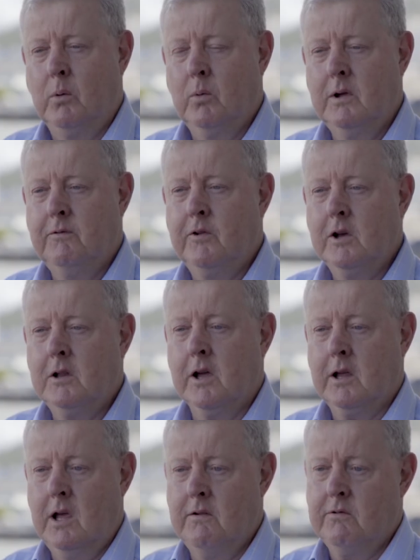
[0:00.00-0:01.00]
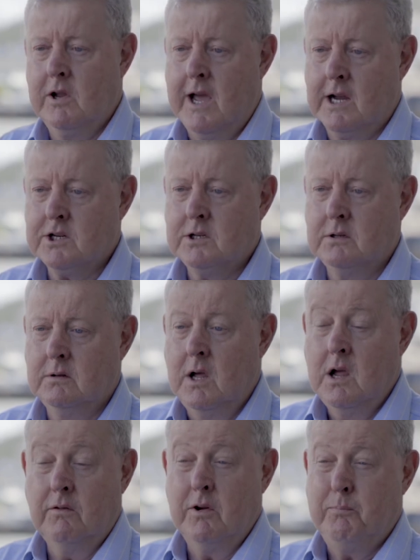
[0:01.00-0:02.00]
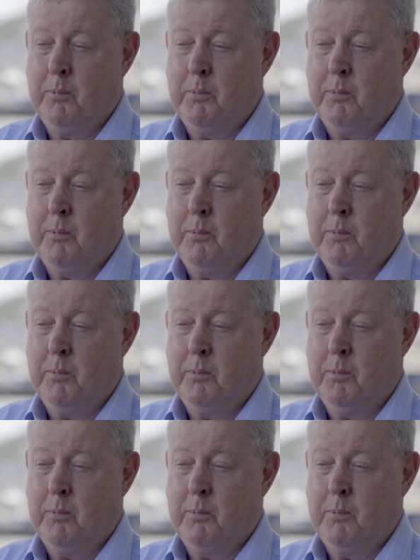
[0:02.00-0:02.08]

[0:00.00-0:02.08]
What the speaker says: but we feel like every action, every